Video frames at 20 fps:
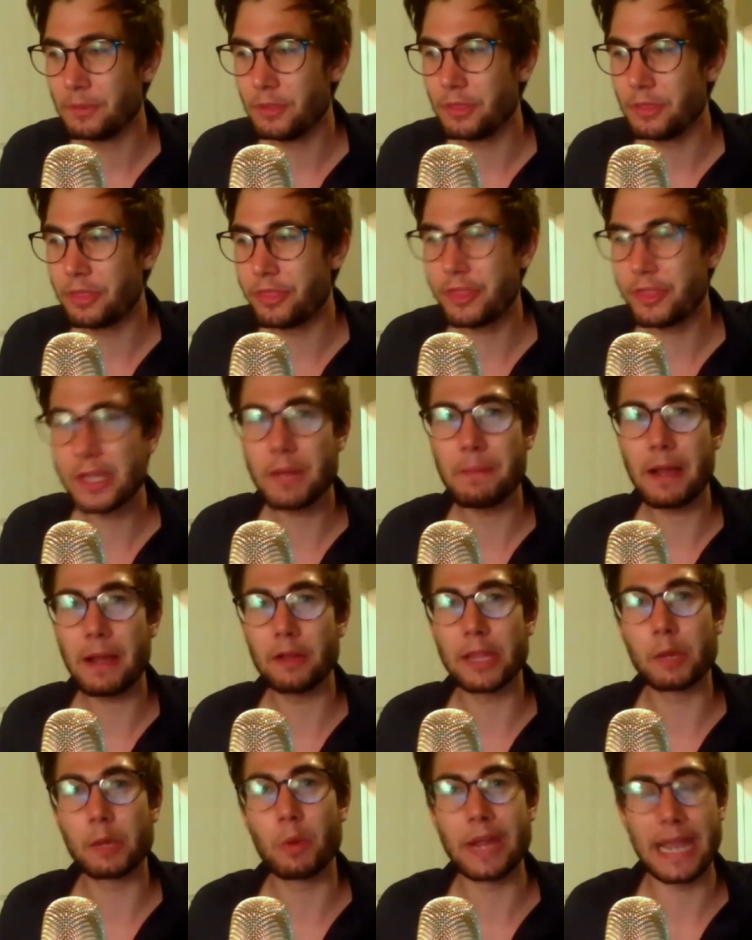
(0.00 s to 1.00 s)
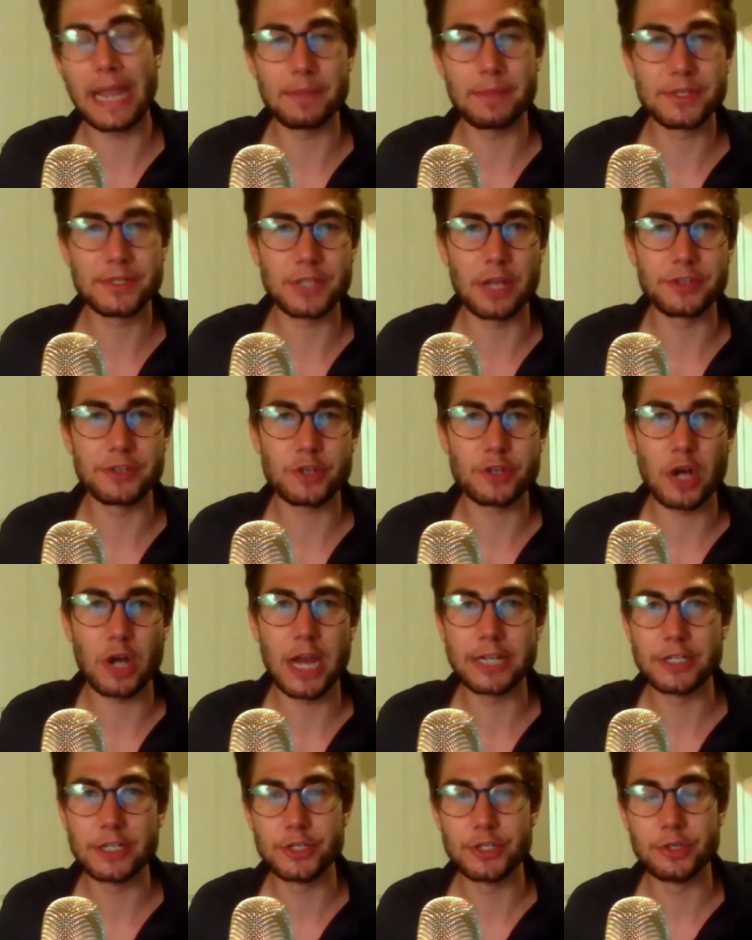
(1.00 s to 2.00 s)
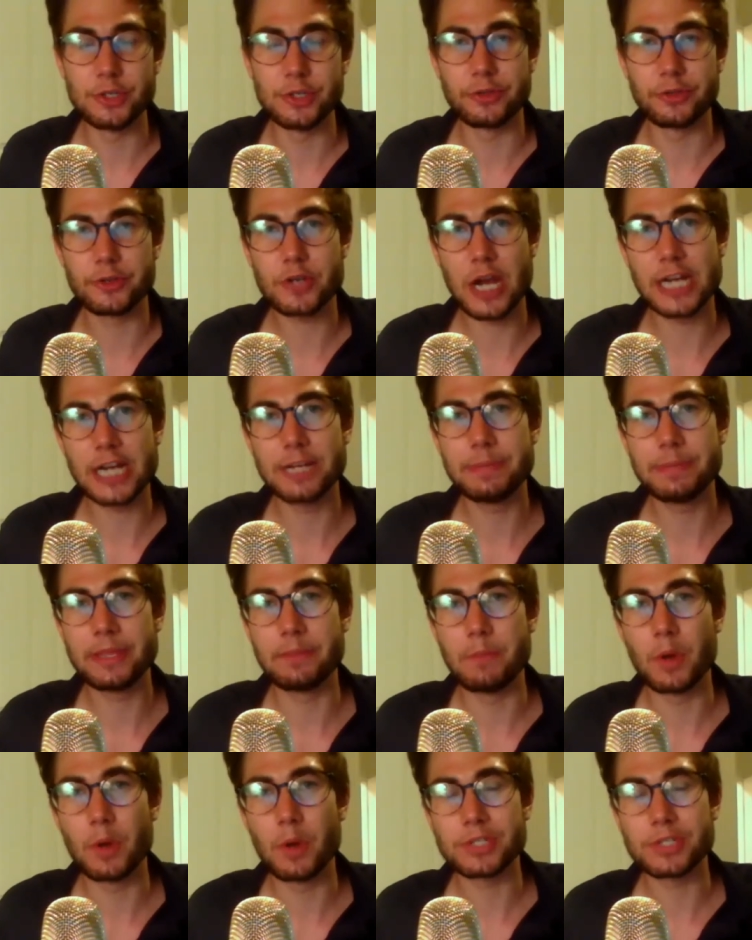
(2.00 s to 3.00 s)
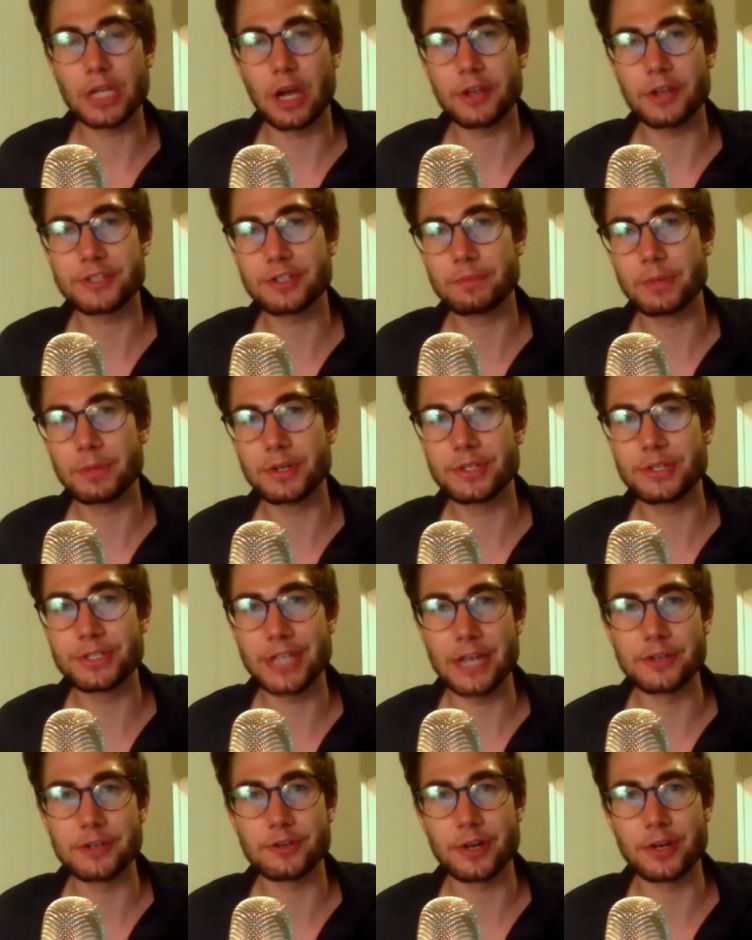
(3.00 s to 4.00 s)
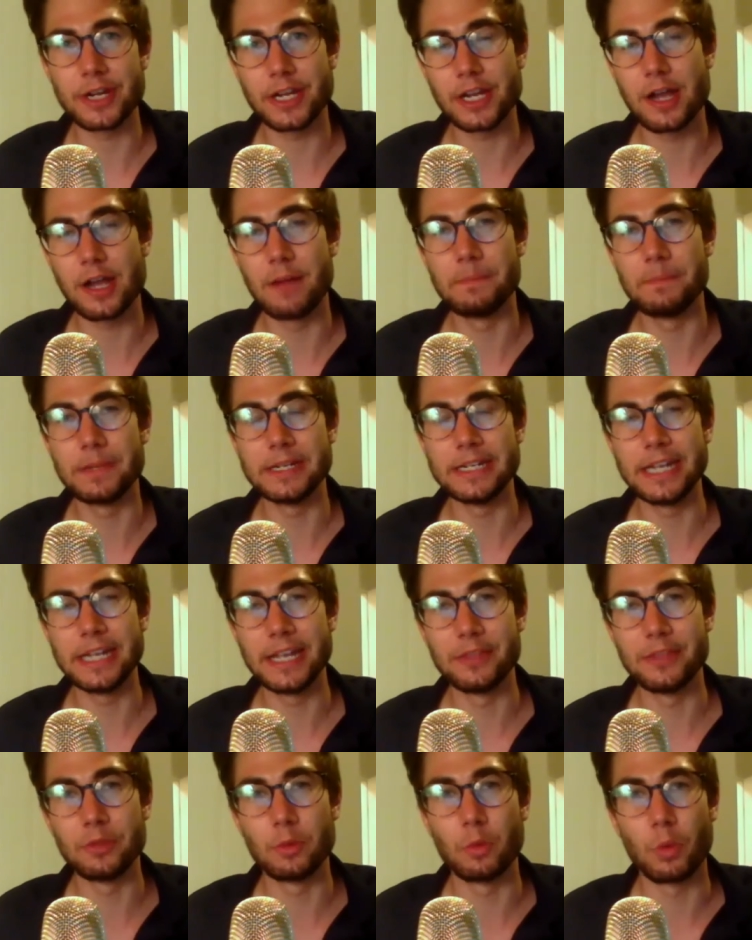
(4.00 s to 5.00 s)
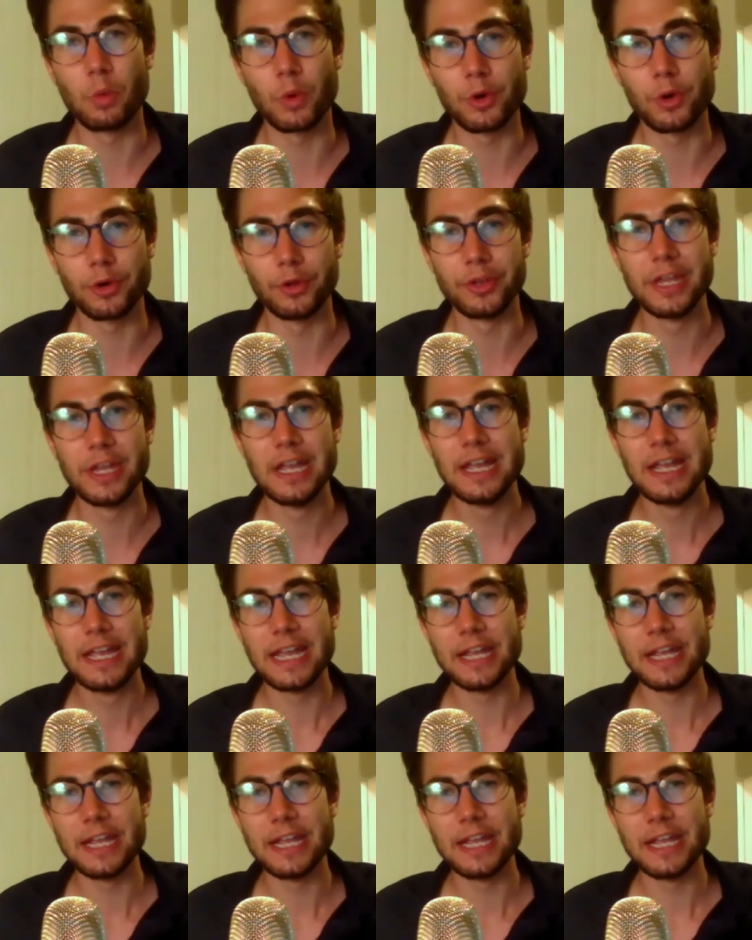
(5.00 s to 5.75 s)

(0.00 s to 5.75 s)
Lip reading: Think about like what Amazon's trying to do. They're trying to be the most customer-centric company in the world.